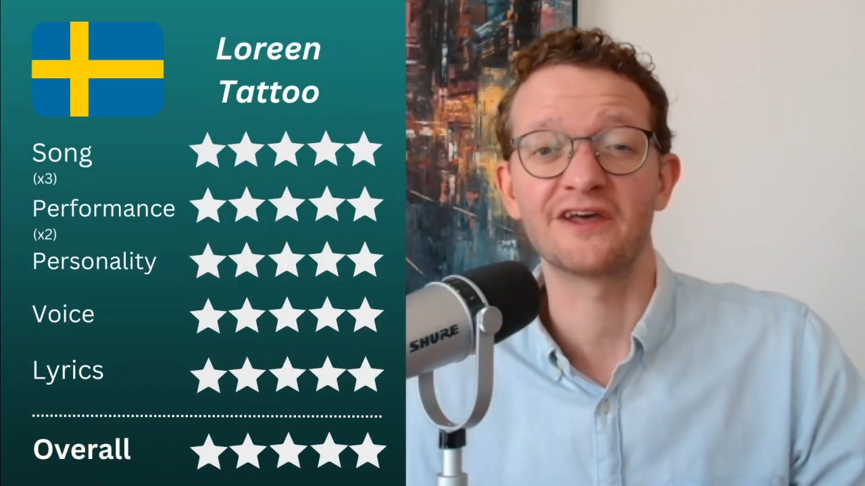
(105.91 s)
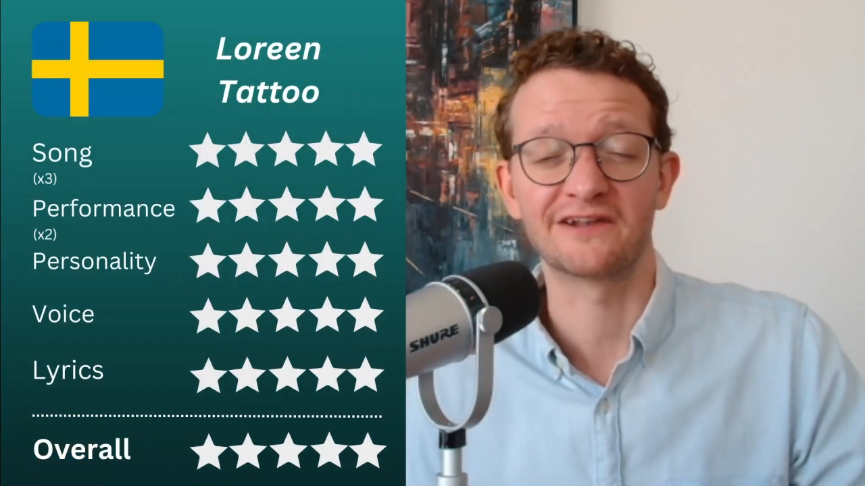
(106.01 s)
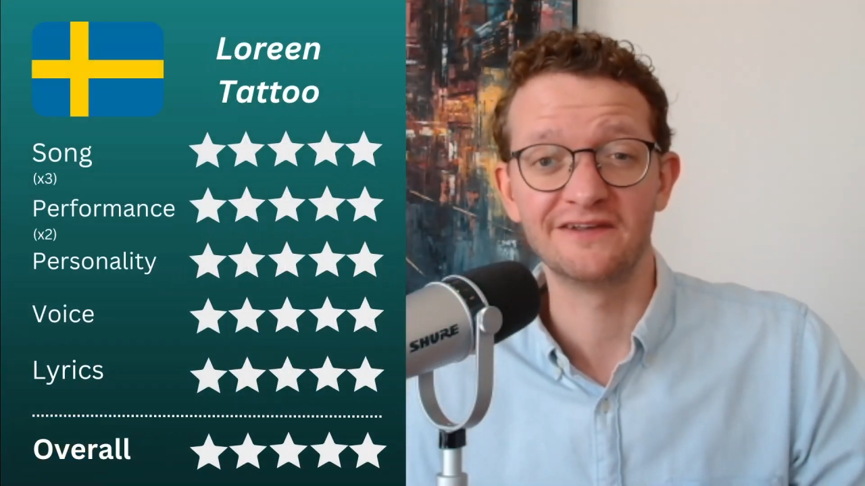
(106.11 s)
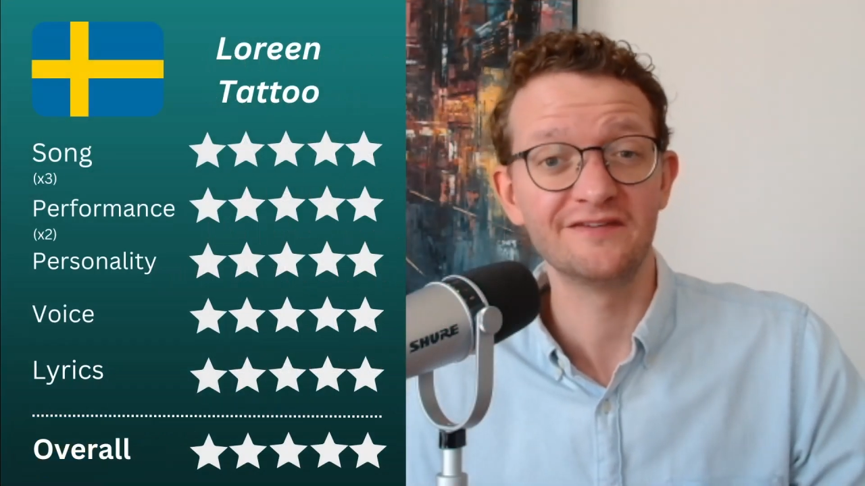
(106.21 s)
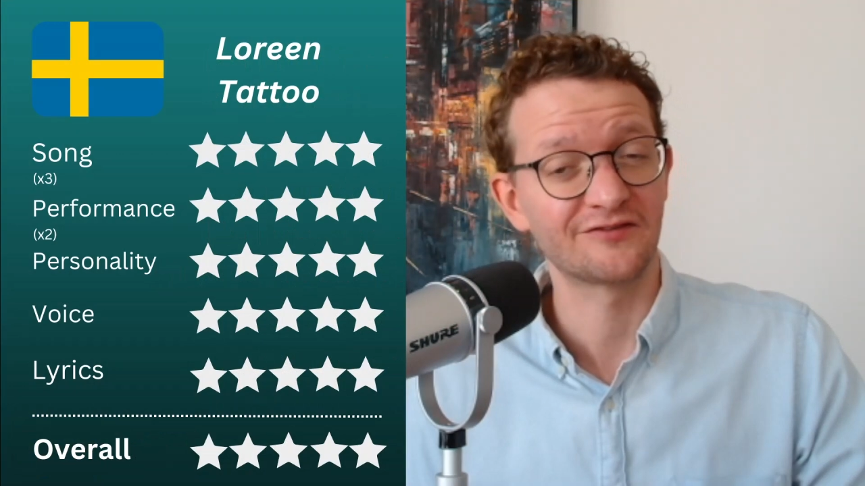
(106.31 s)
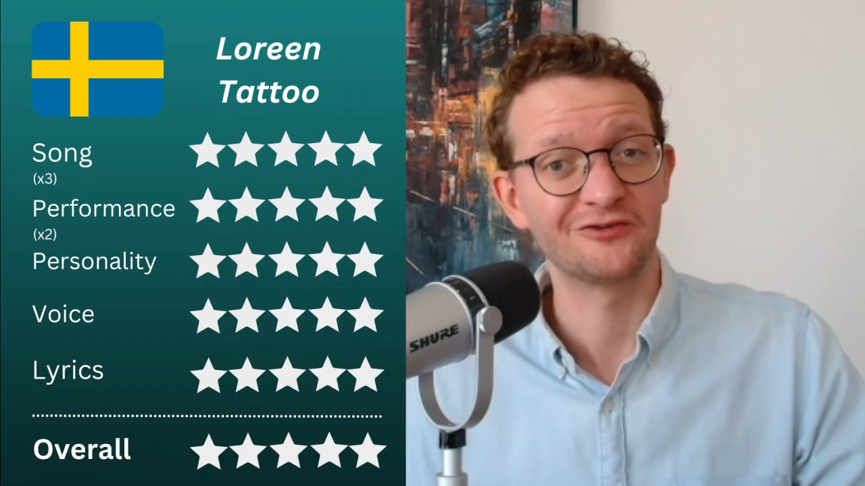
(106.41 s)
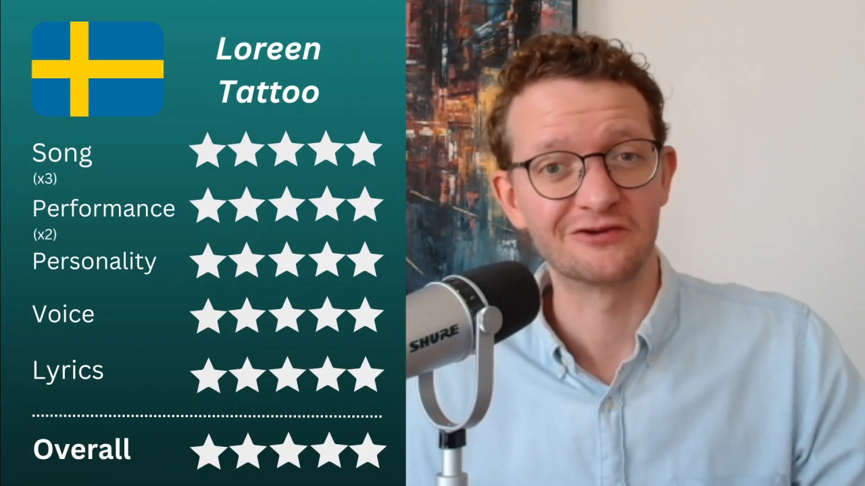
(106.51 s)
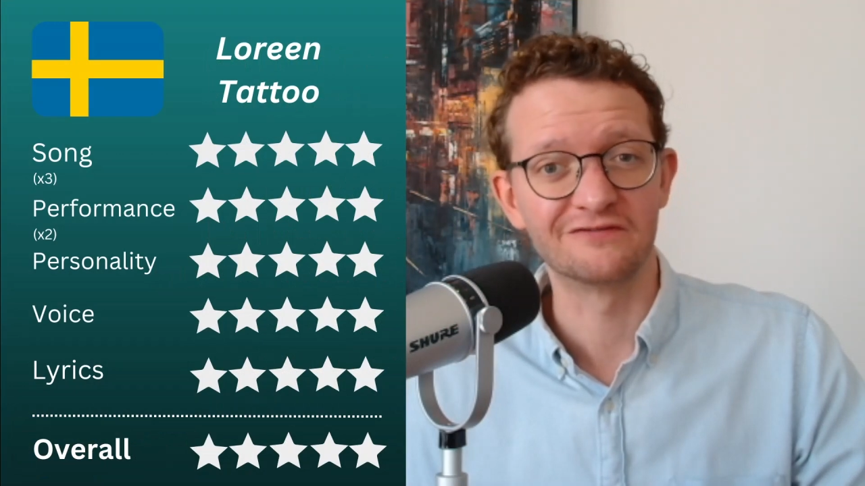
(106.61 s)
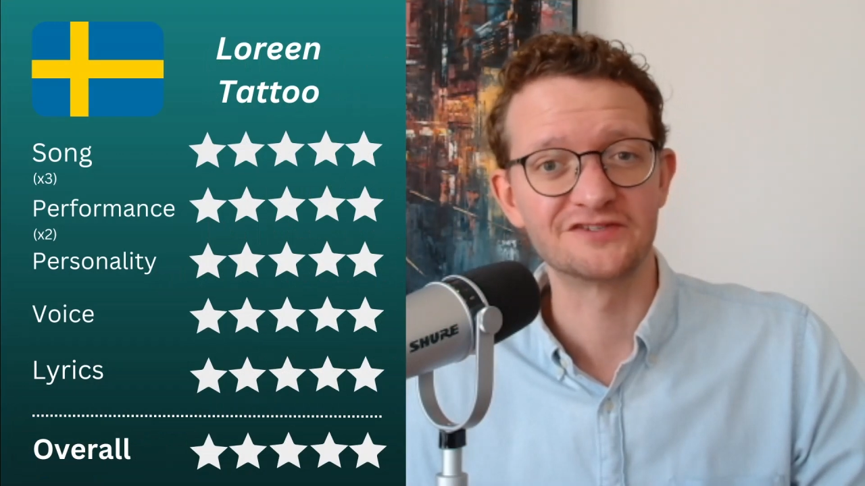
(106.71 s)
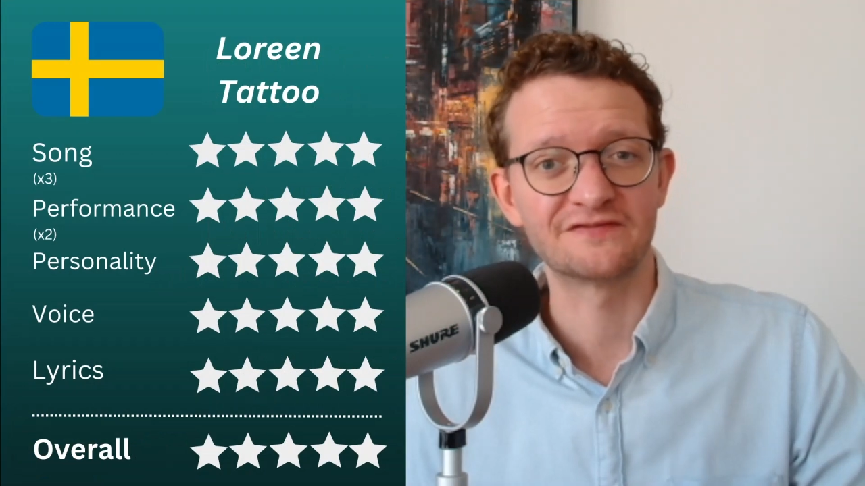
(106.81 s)
at least the
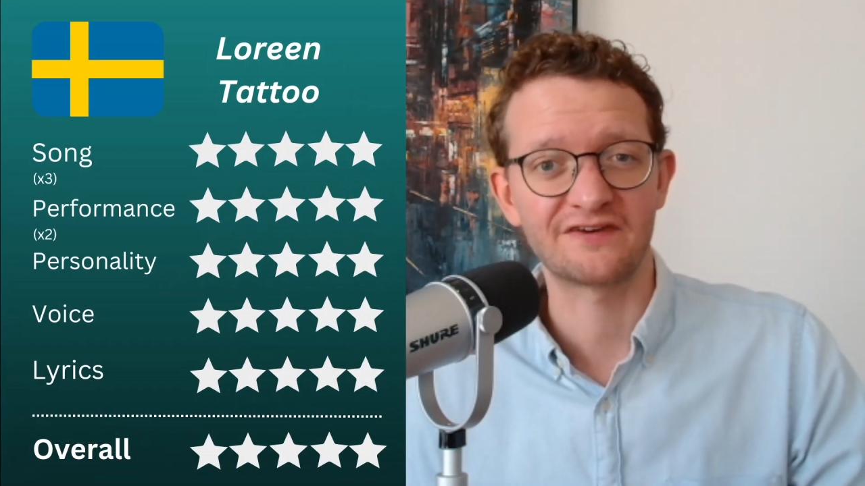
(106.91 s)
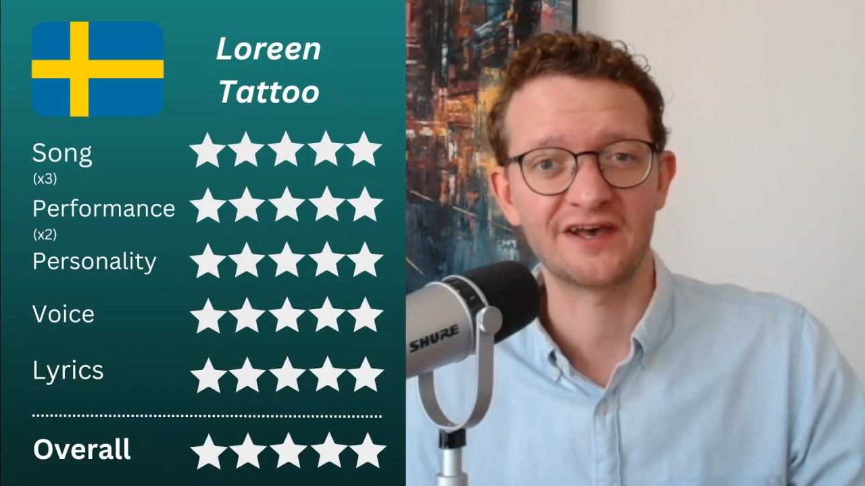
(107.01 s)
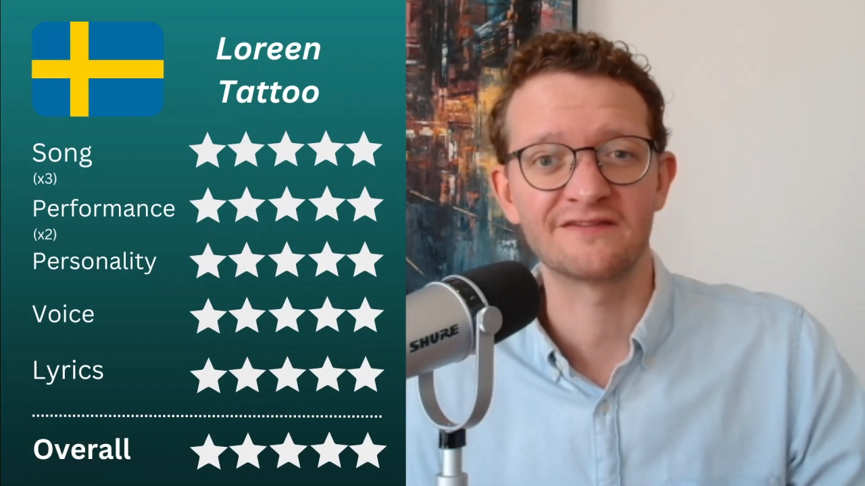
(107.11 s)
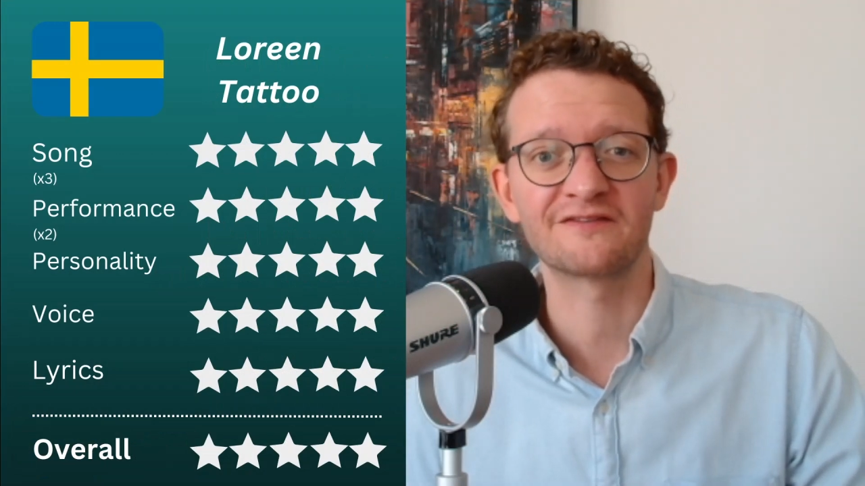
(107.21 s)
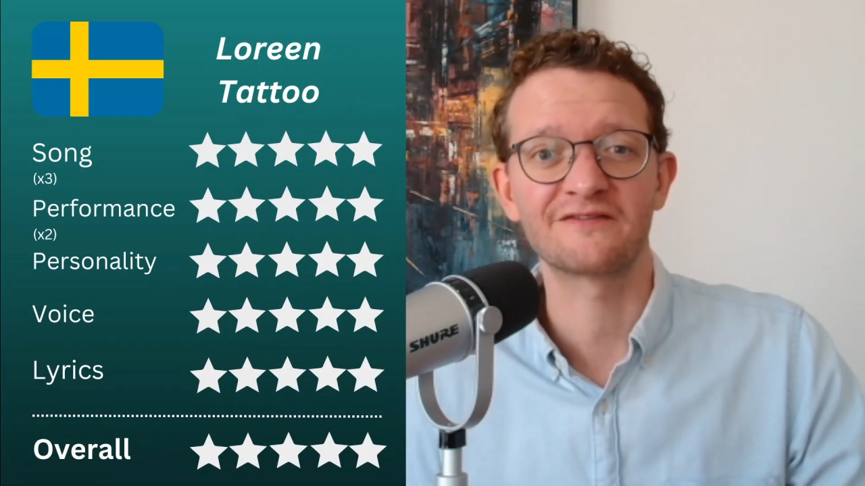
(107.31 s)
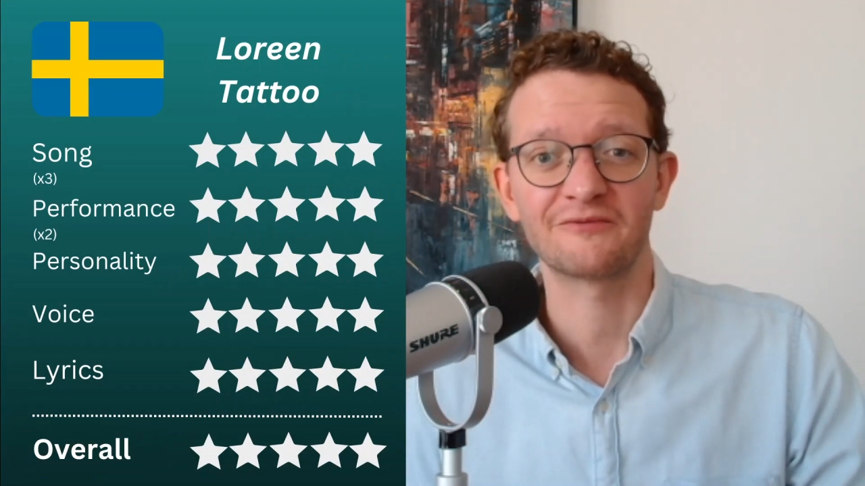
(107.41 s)
Eurovision fans